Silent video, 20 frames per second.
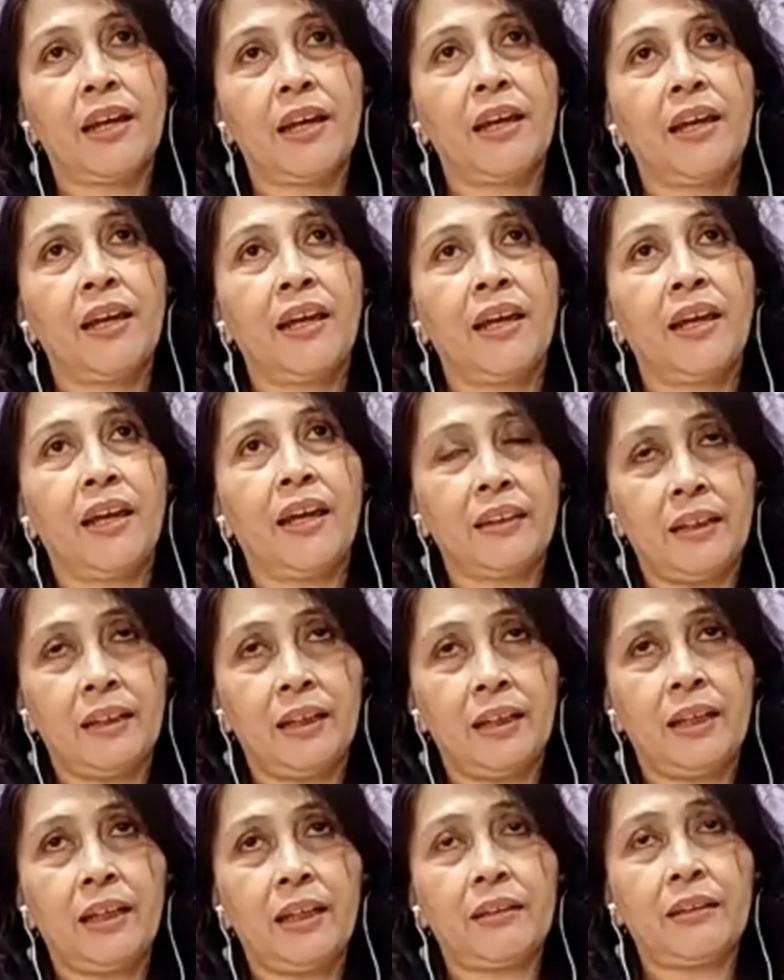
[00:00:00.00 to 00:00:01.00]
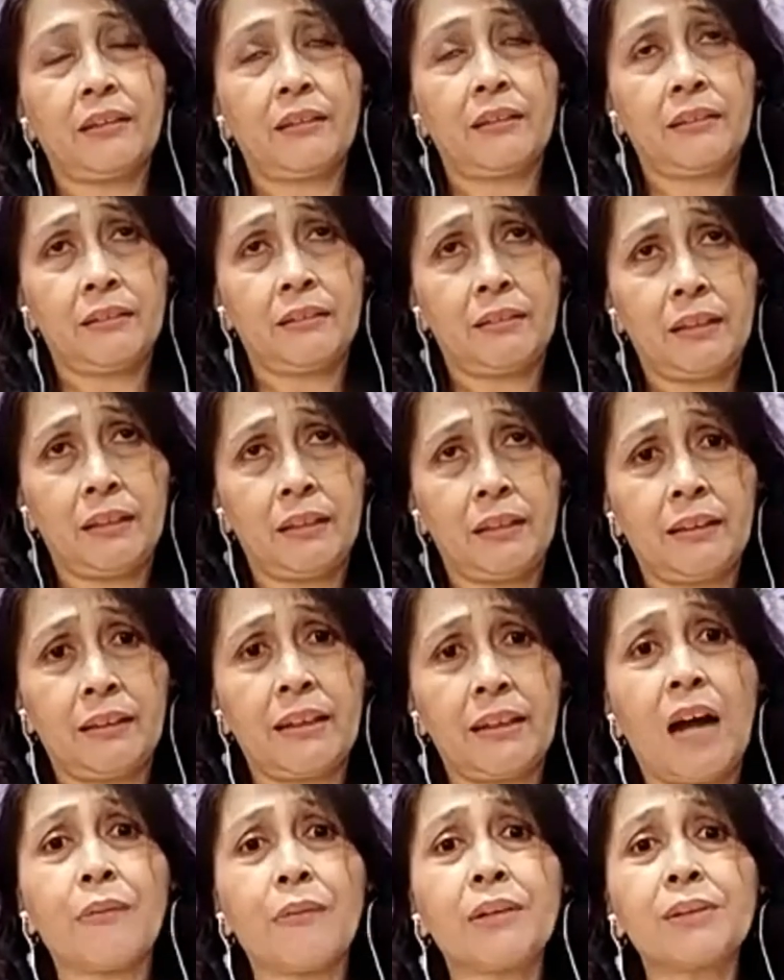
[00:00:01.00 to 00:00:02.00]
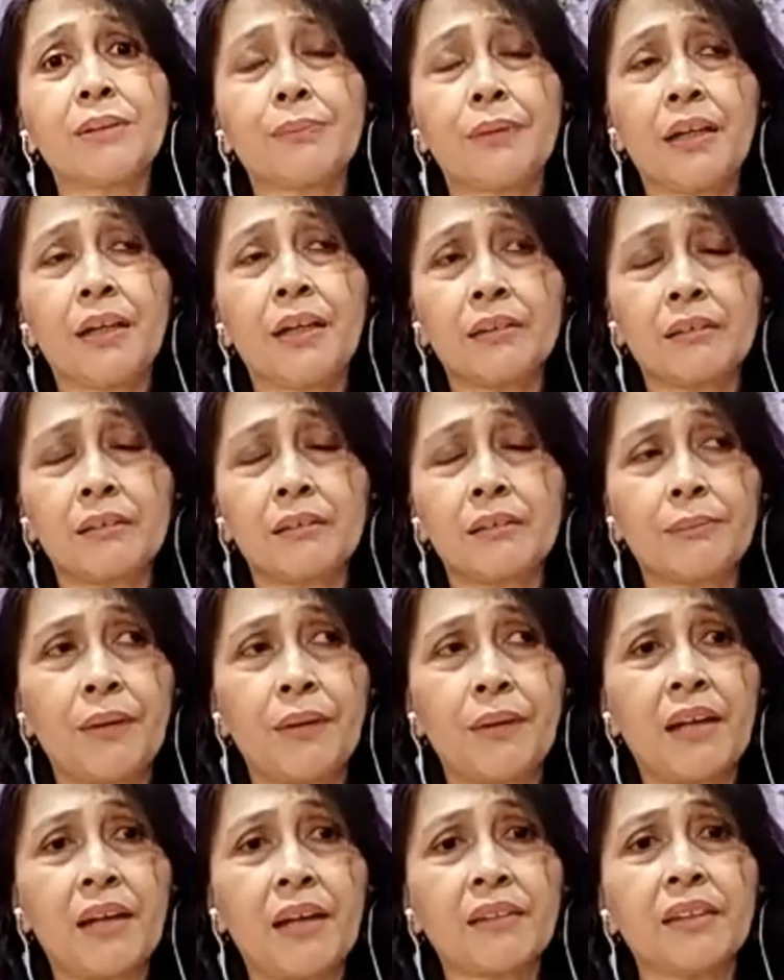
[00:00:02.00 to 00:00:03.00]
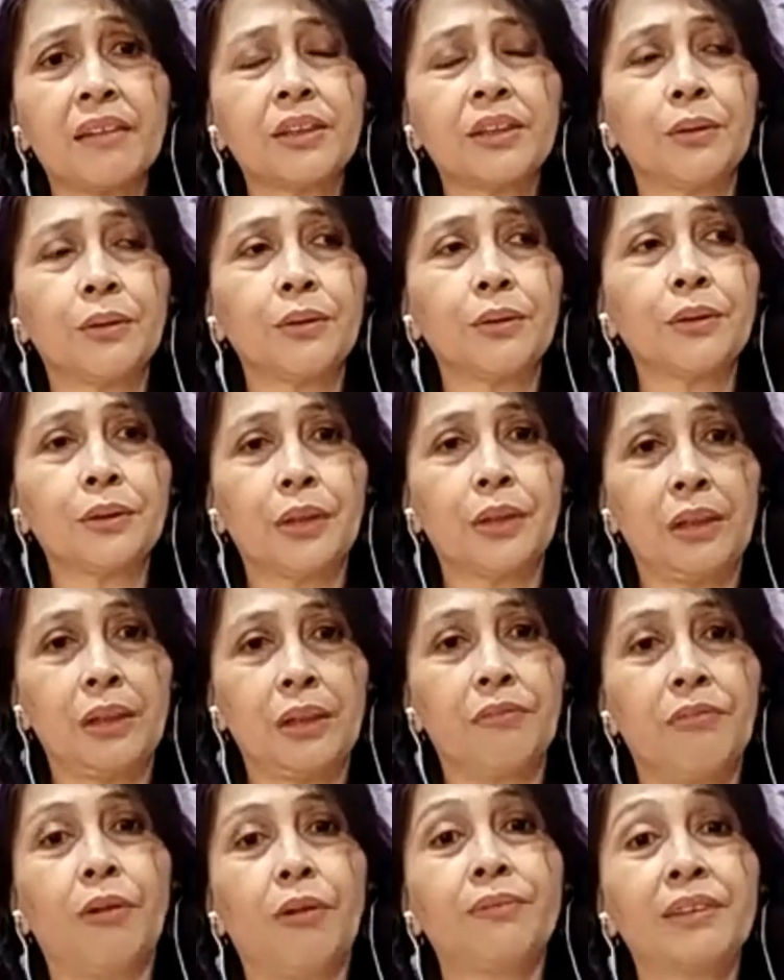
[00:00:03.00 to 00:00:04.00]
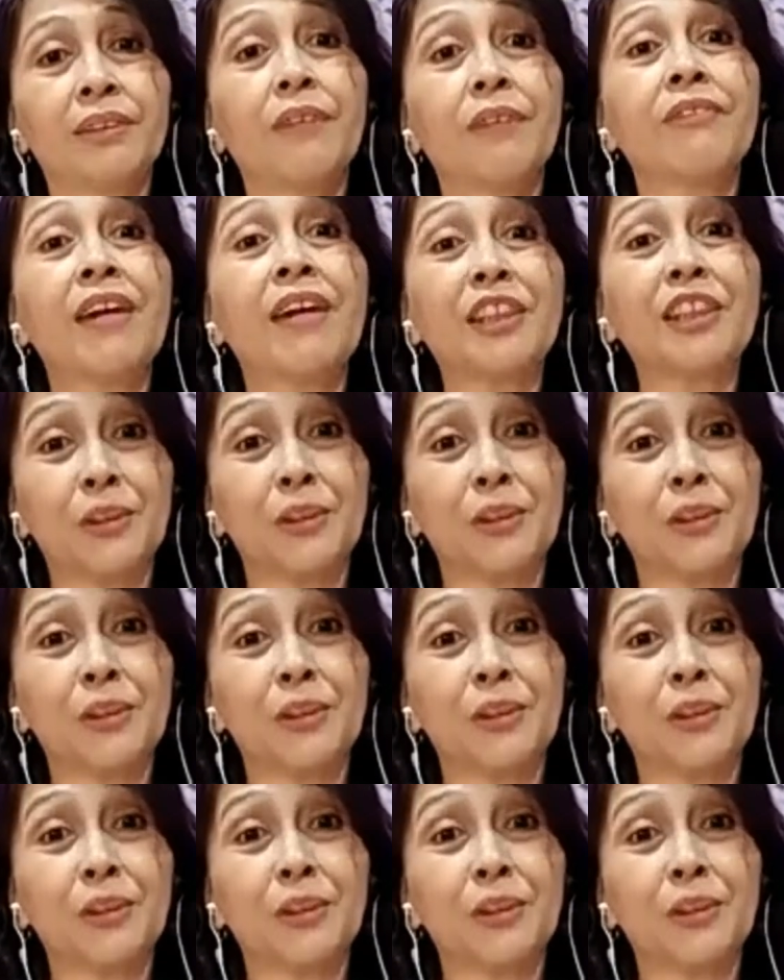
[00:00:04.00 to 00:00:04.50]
And then the Taoist practice also involves the Feng Shui